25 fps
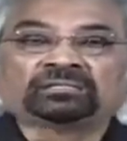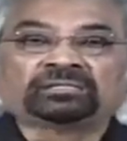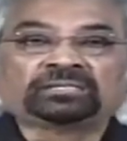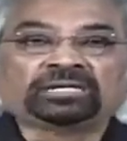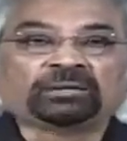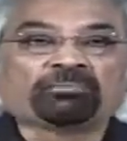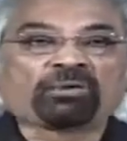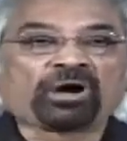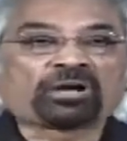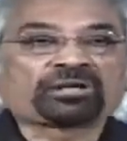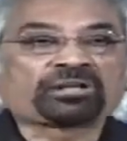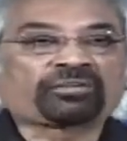
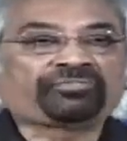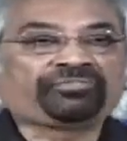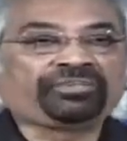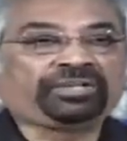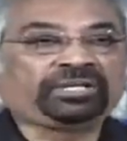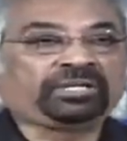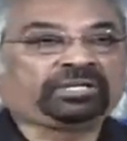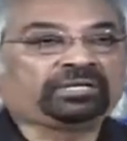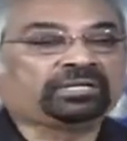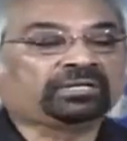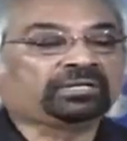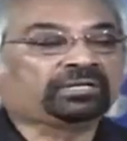
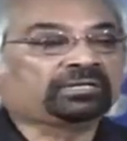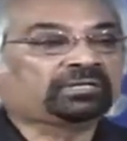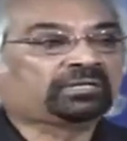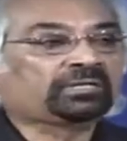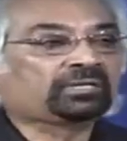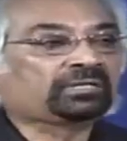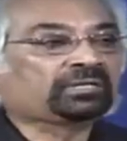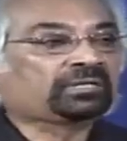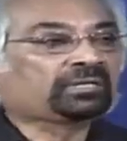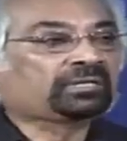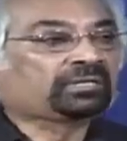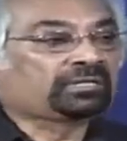demography,
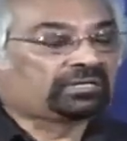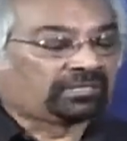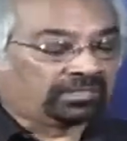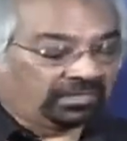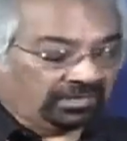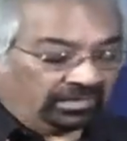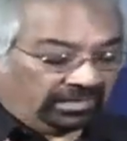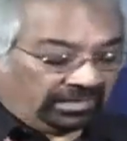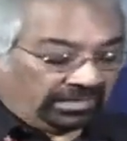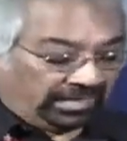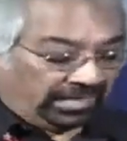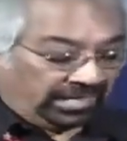
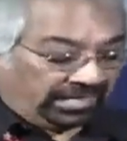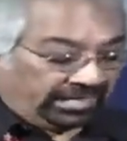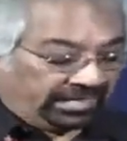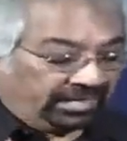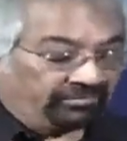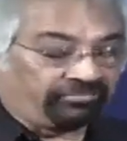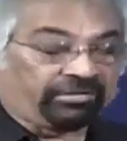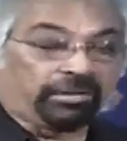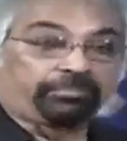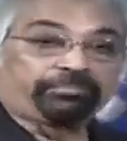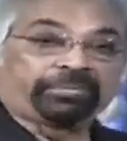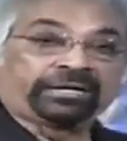and
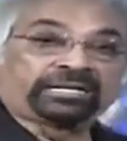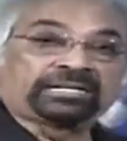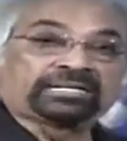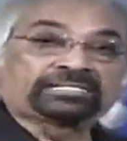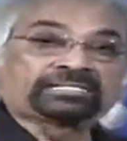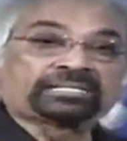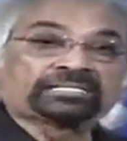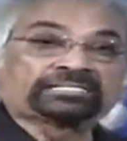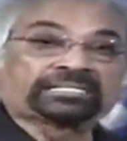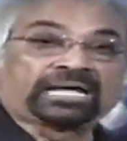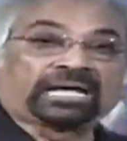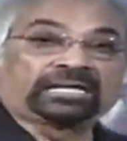development
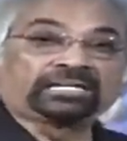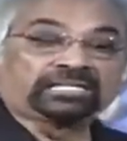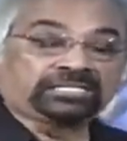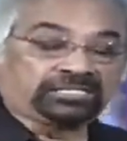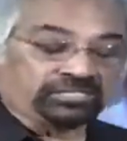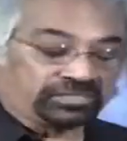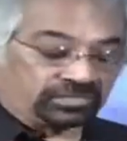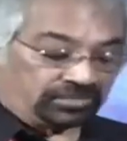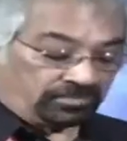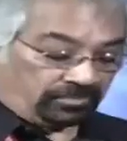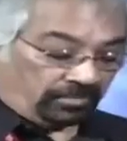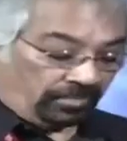as the
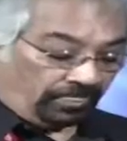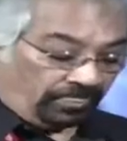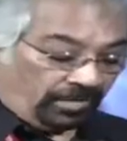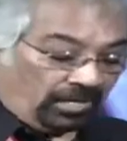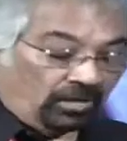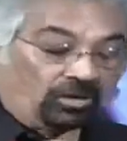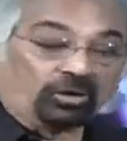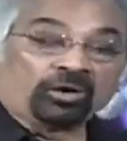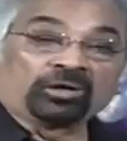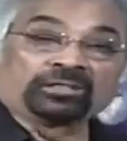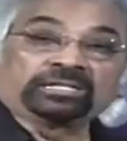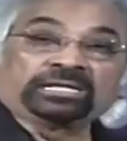challenge.
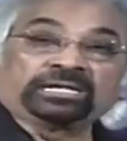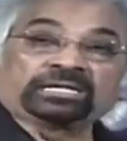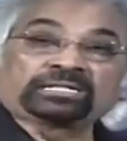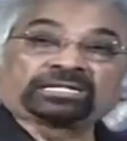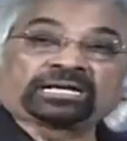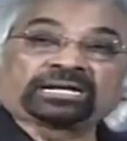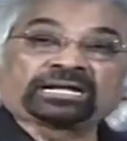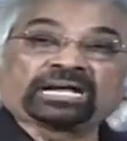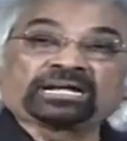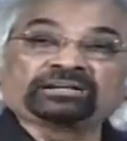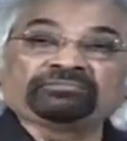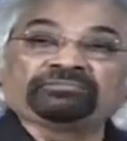On the
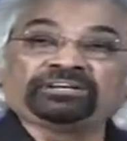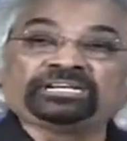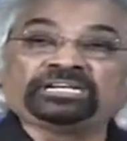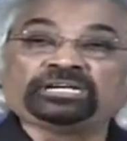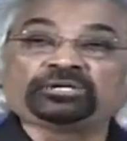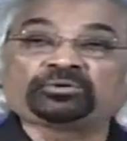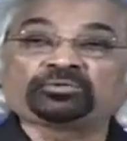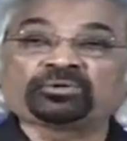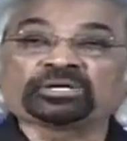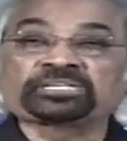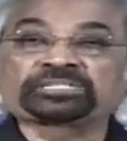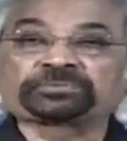other hand, we
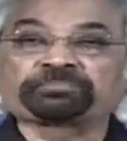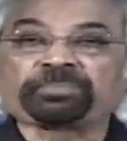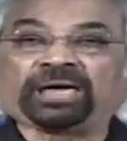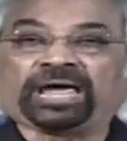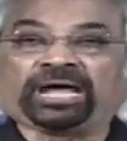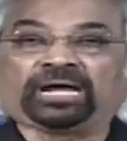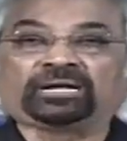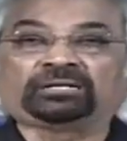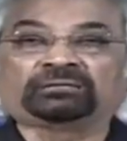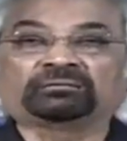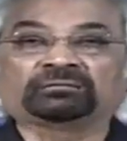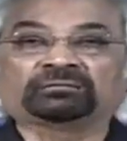need to
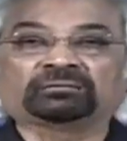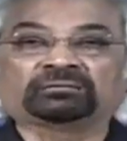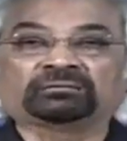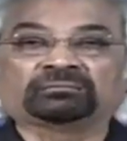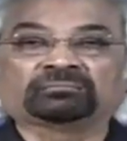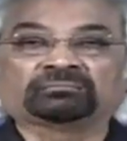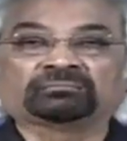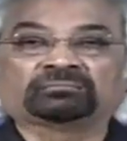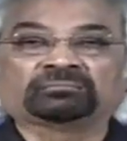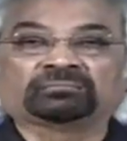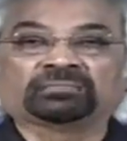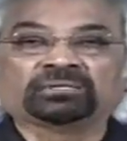expand.
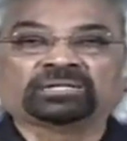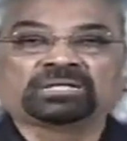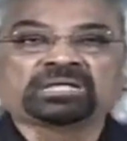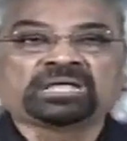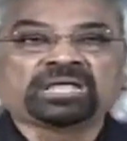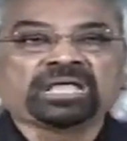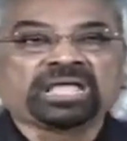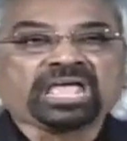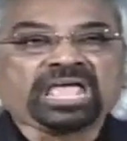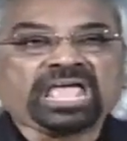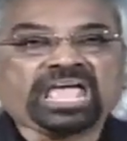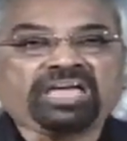
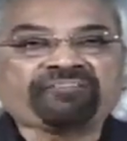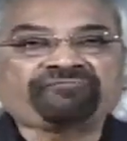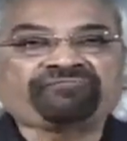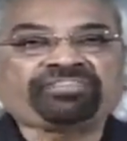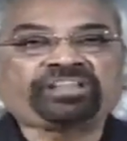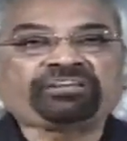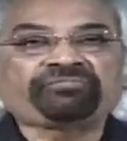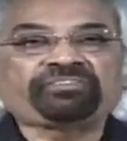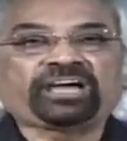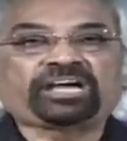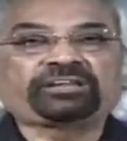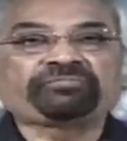
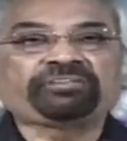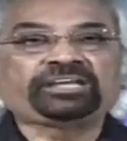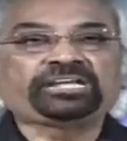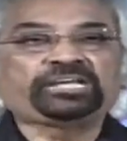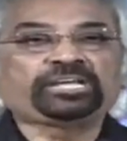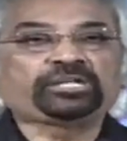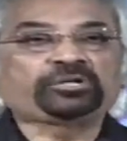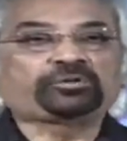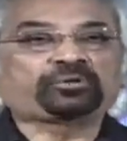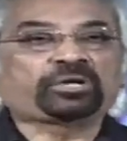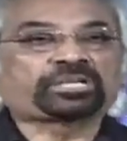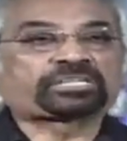Everywhere we
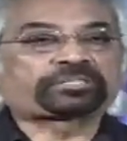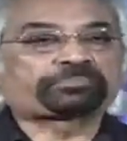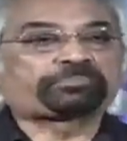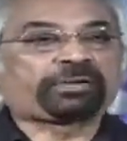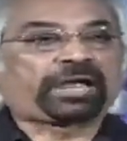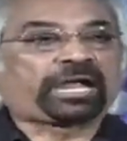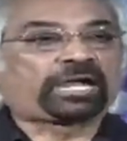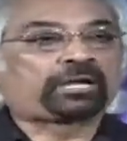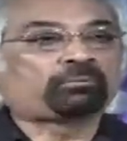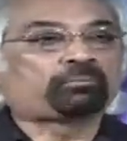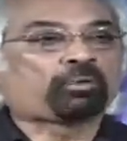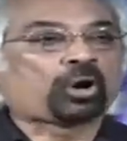need to
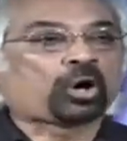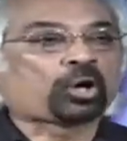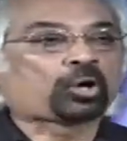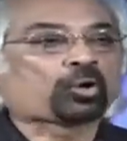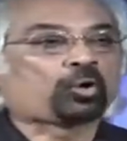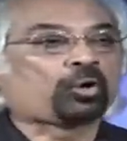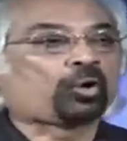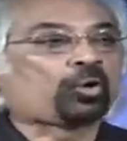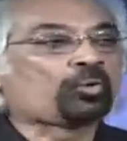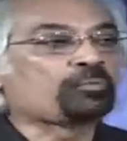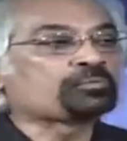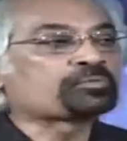expand. More
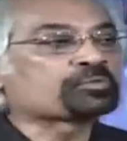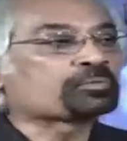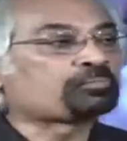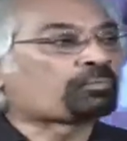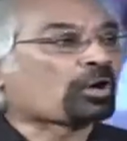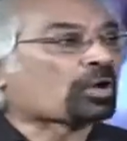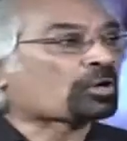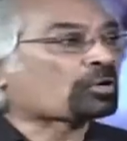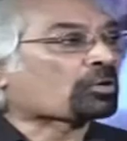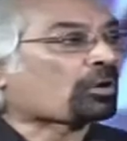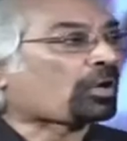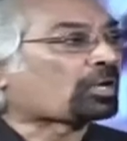homes,
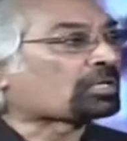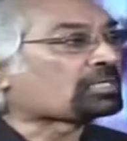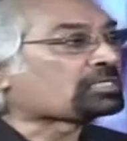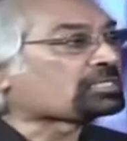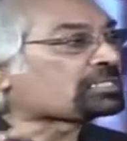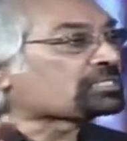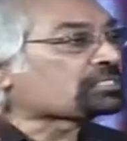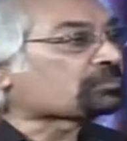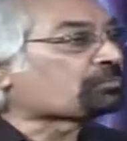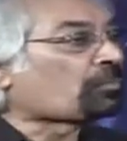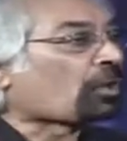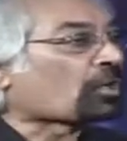more
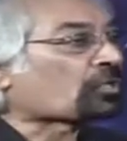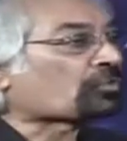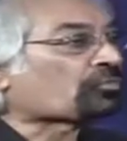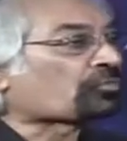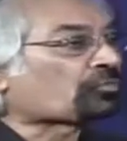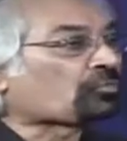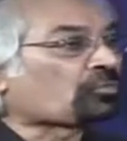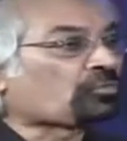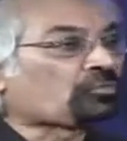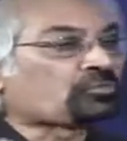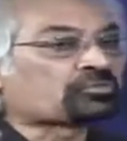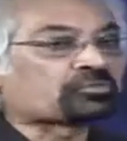colleges, more
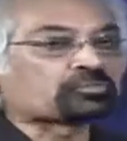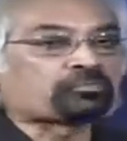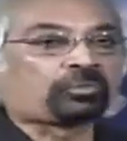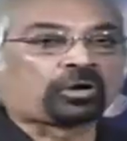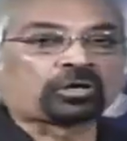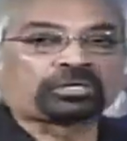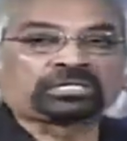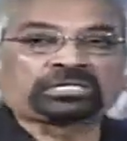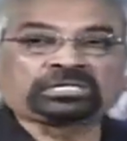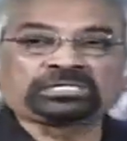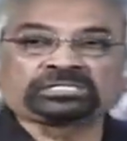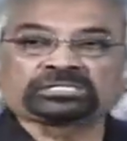schools,
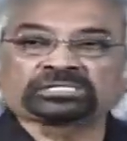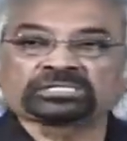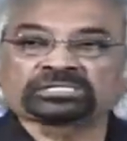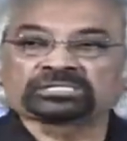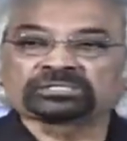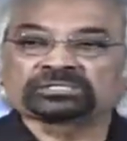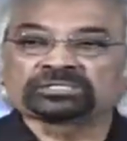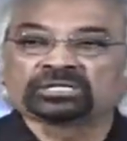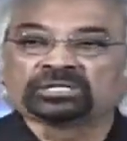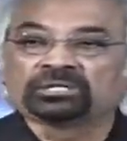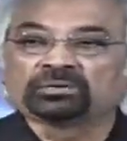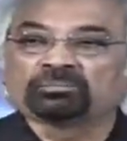more teachers,
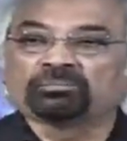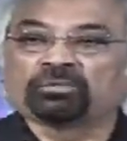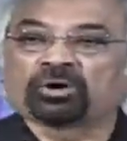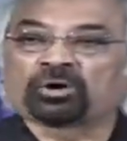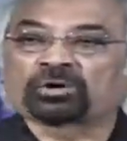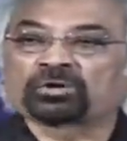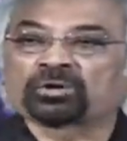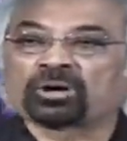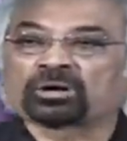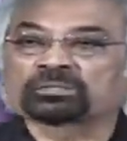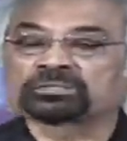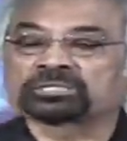
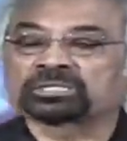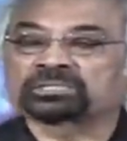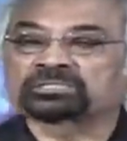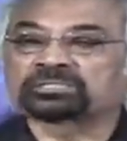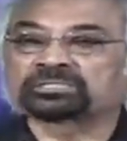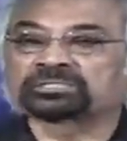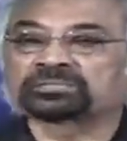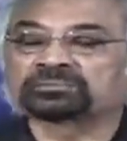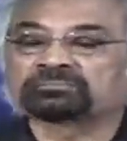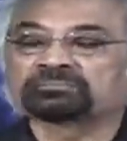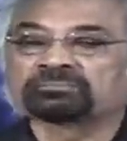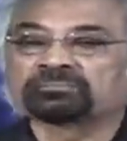more
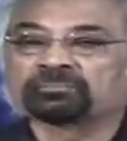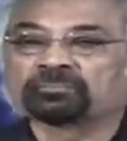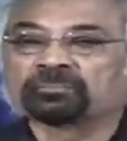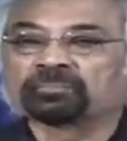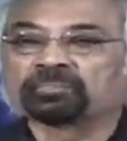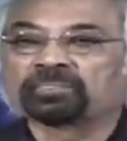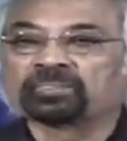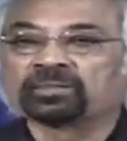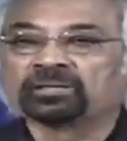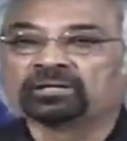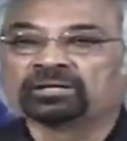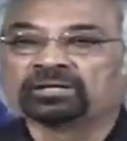doctors.
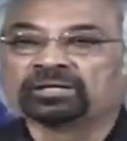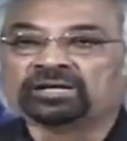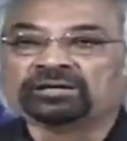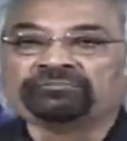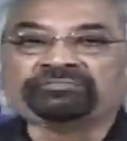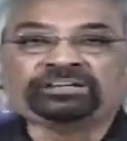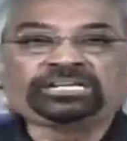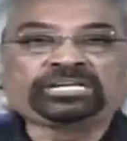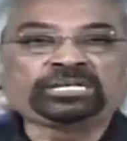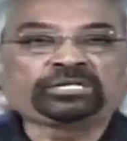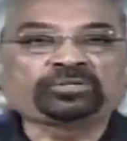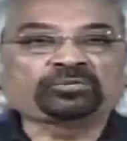
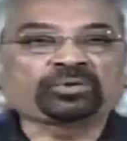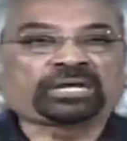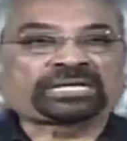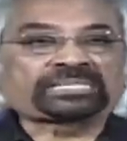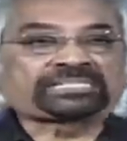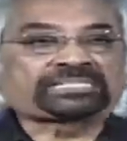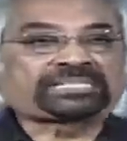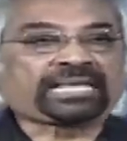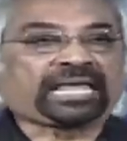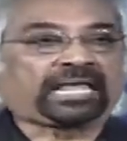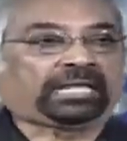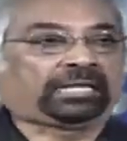We need to
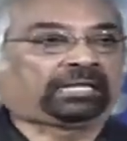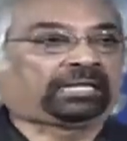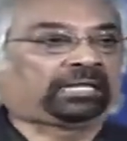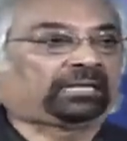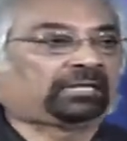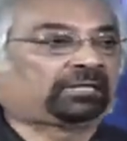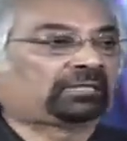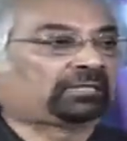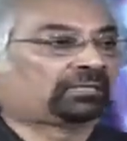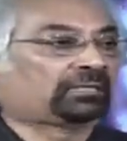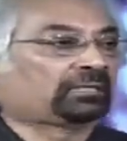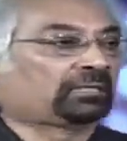excel.
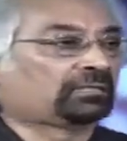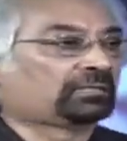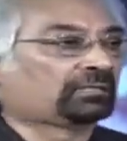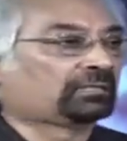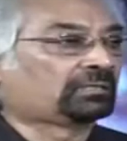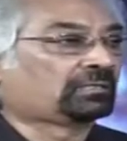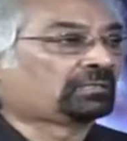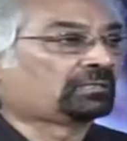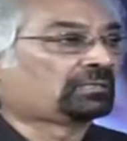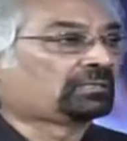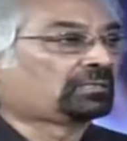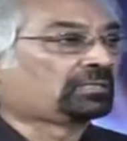
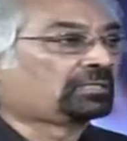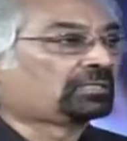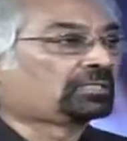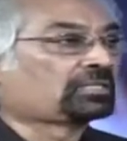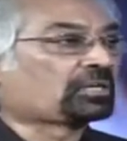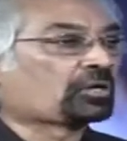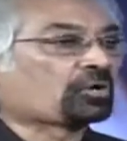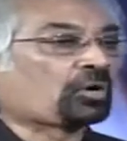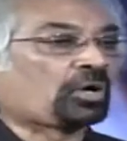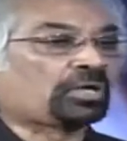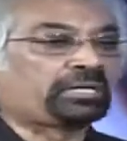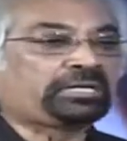
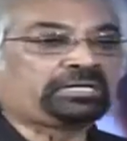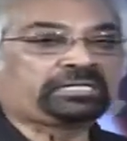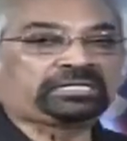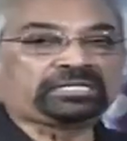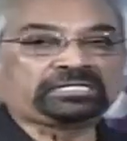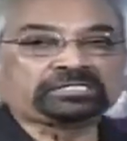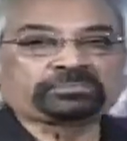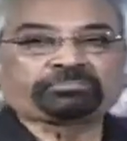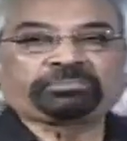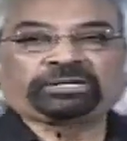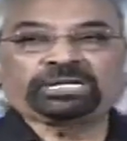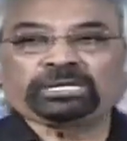The
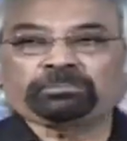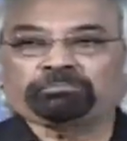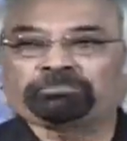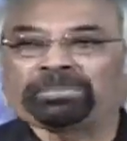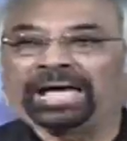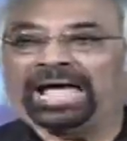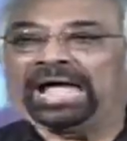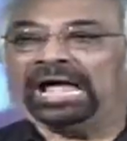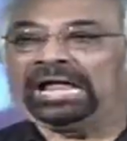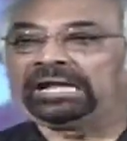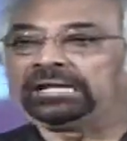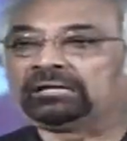quality is pretty
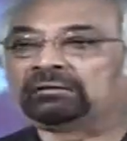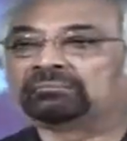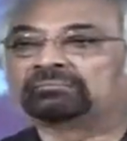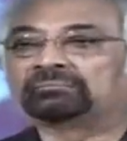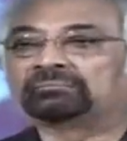bad.